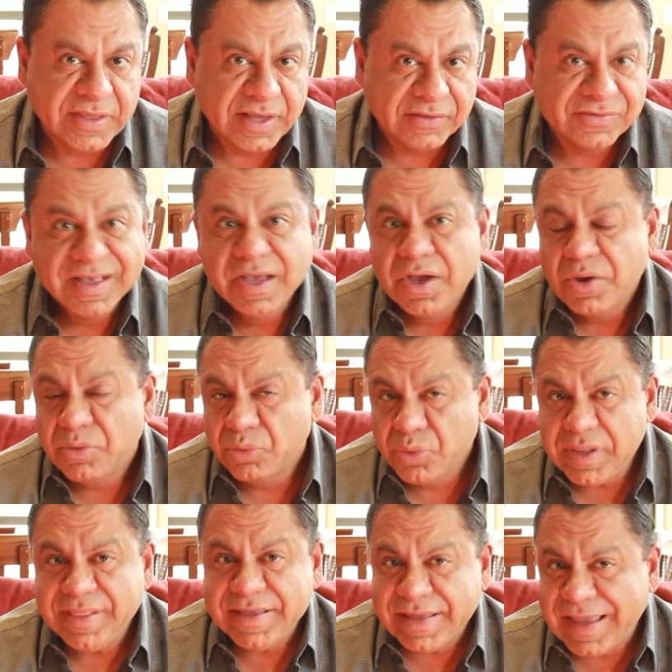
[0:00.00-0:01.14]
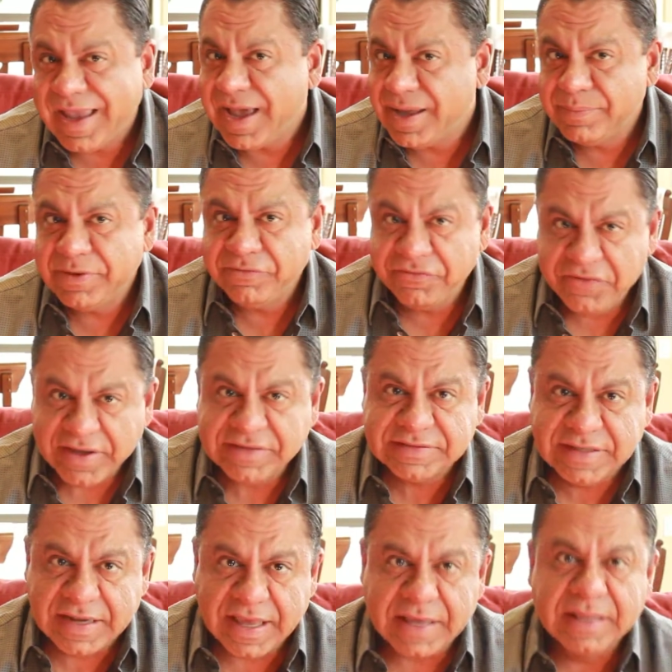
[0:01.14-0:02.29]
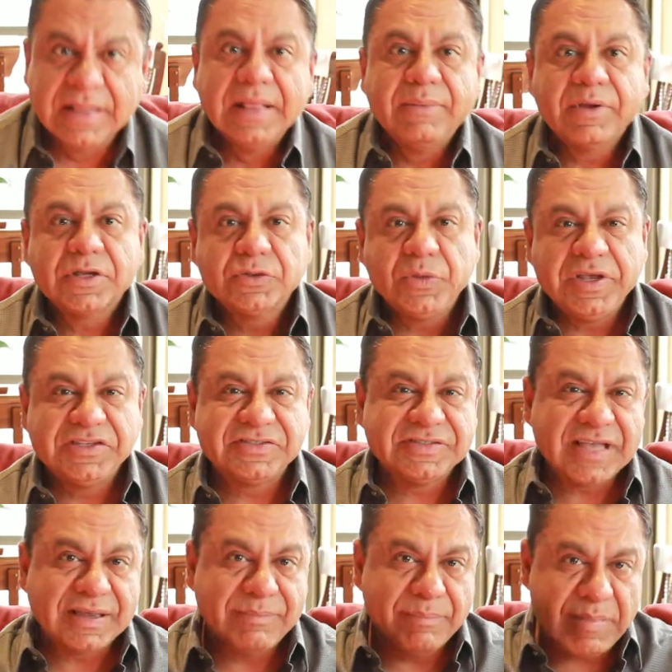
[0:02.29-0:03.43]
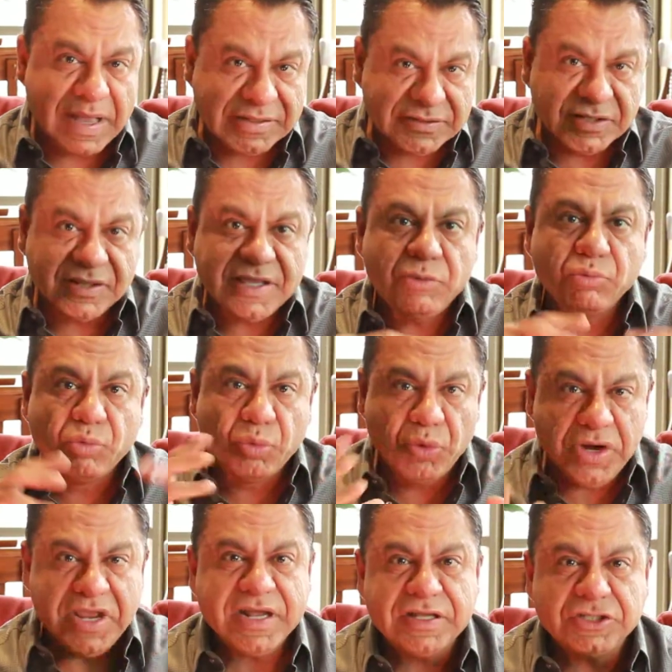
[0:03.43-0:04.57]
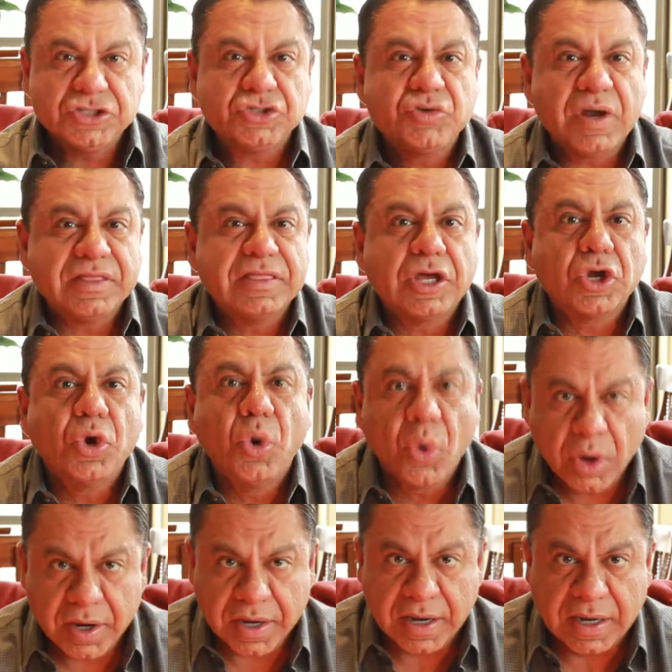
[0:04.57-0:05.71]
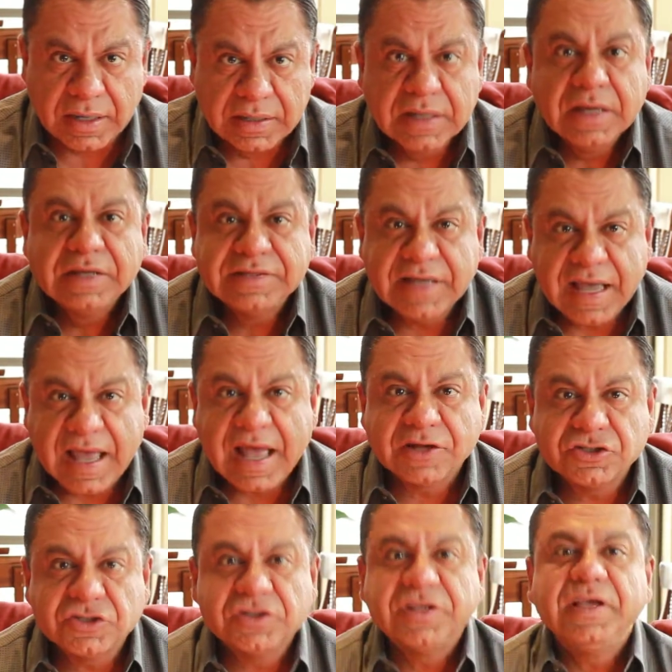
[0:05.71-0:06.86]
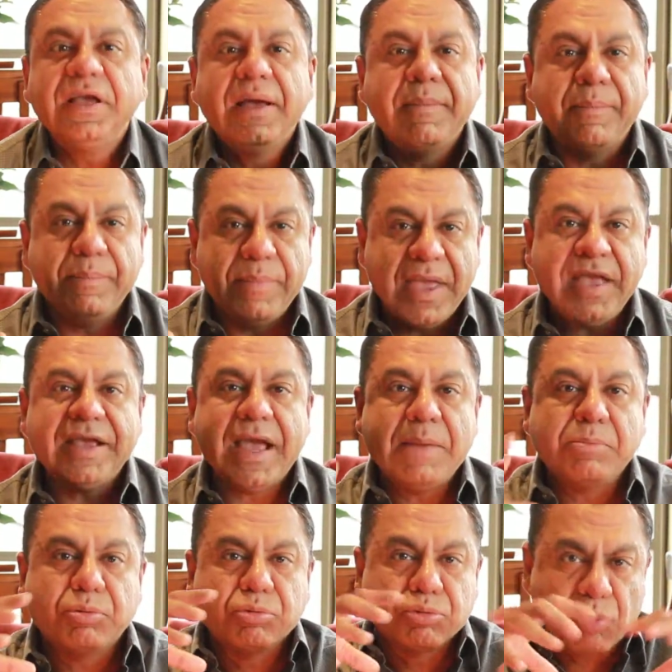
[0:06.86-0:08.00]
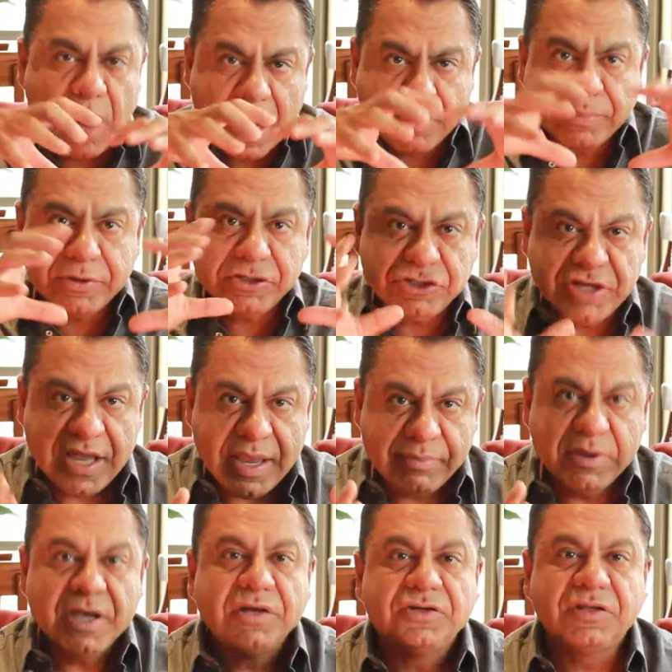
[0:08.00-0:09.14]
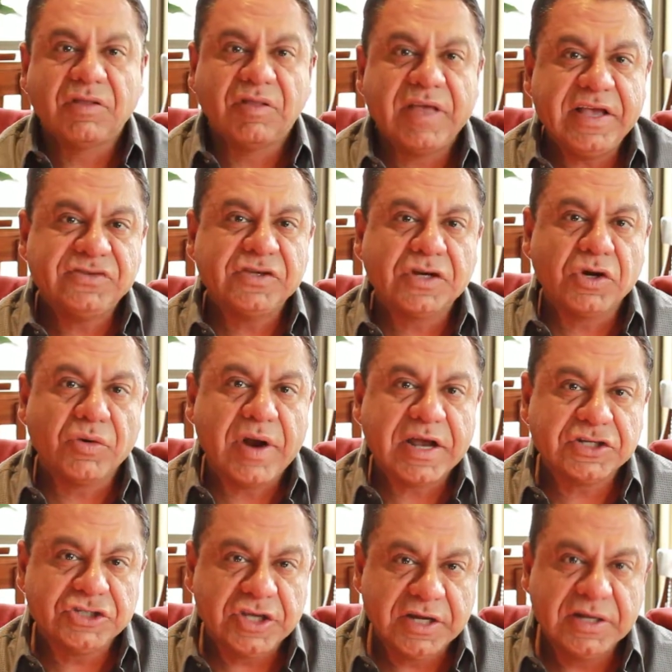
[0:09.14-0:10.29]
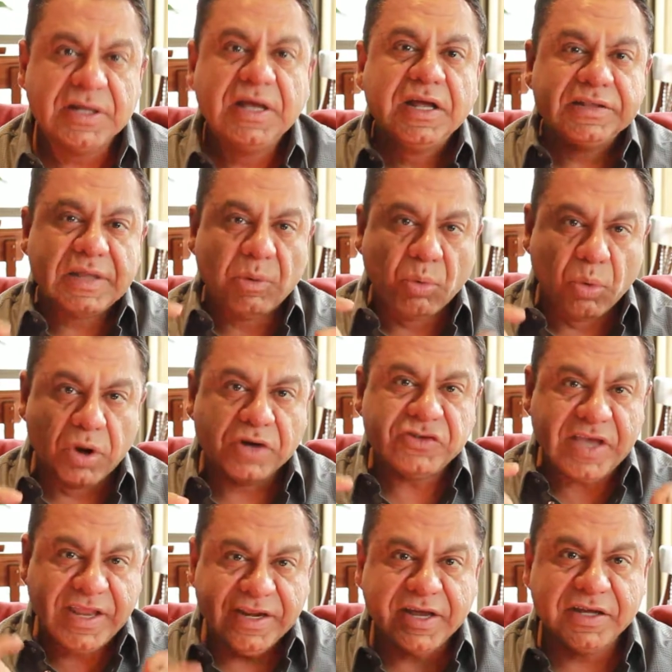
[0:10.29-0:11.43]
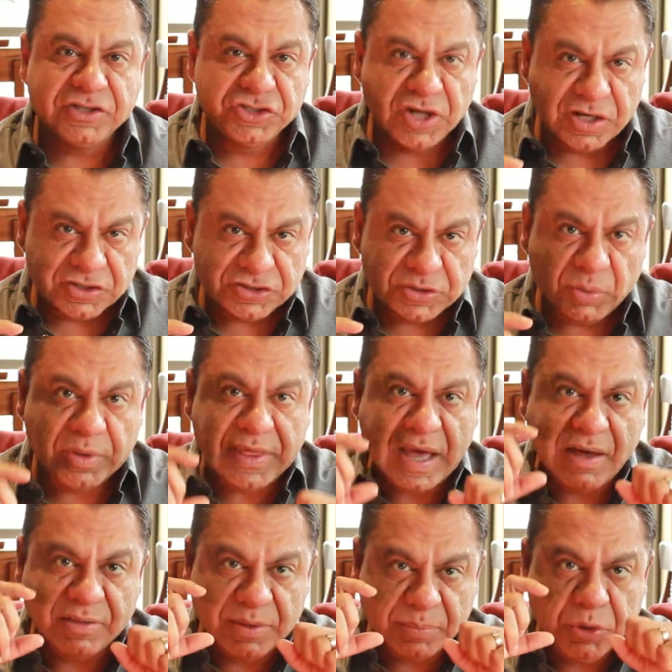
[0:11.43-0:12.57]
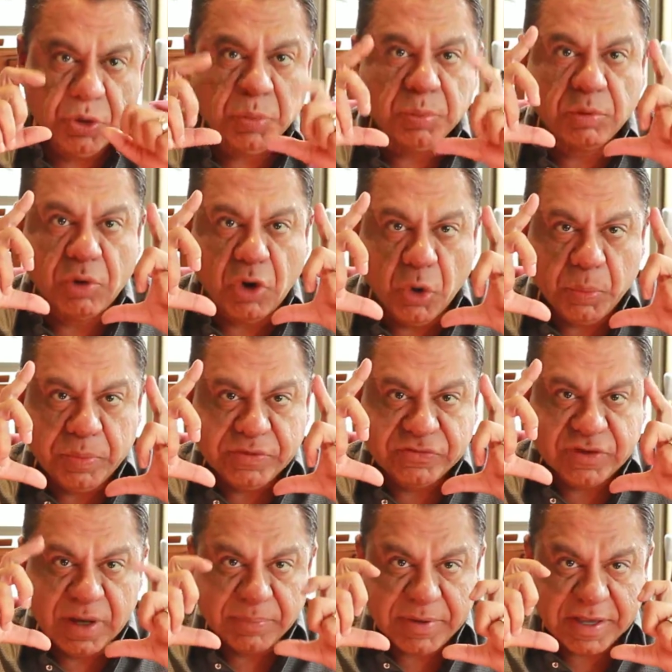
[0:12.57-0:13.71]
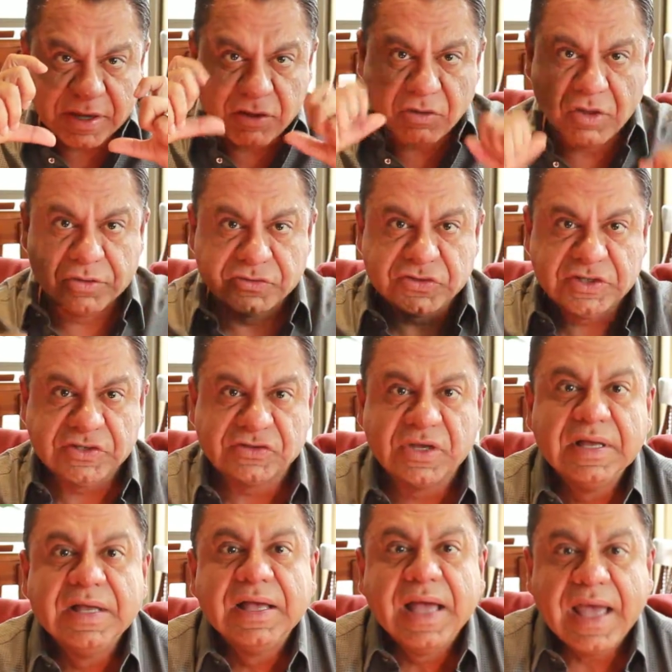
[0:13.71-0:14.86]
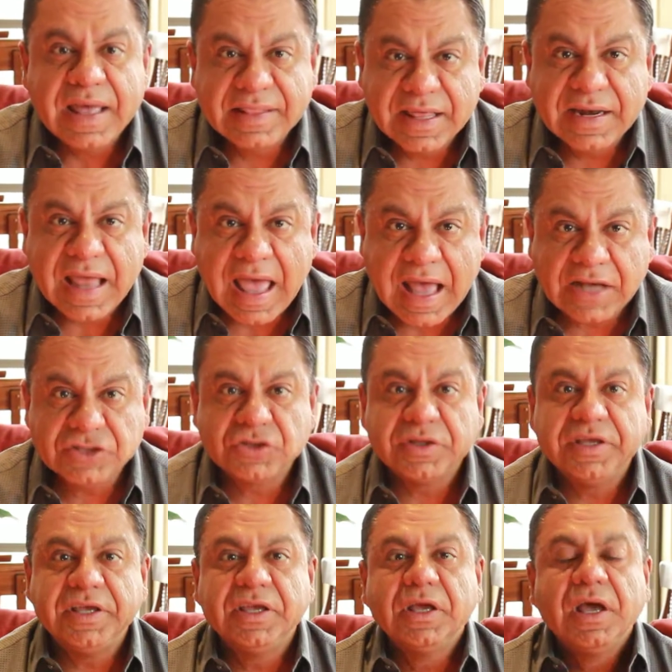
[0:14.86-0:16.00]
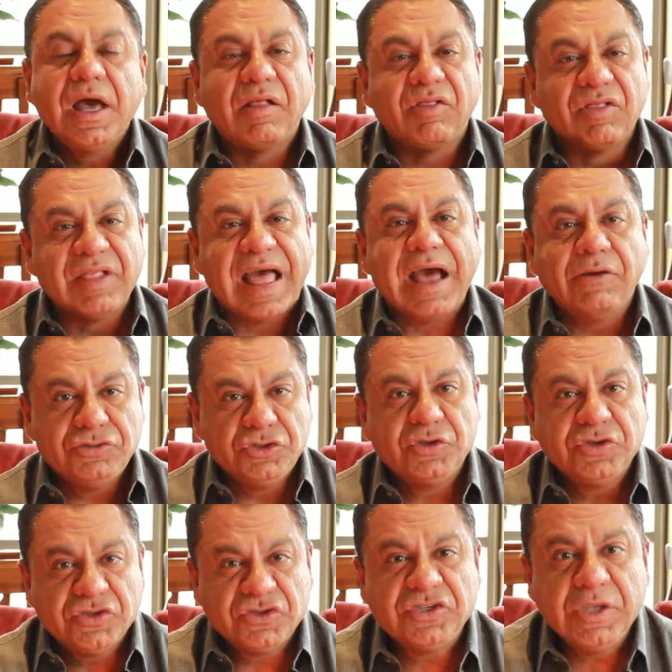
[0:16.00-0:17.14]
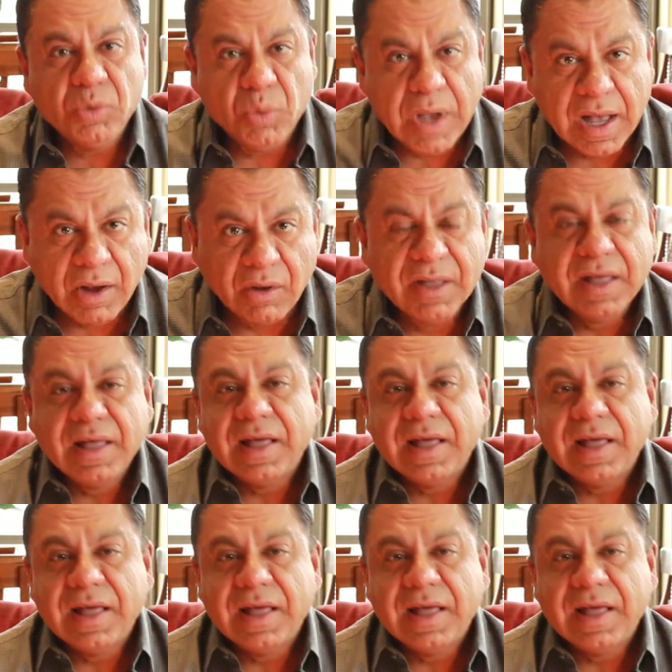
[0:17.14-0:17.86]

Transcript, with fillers: things, really can be fixed today because we can segmentally reconstruct the cornea to actually make a proper shape to the laser correction that works in conjunction with how the pupil opens up and closes and then actually allows you to see well.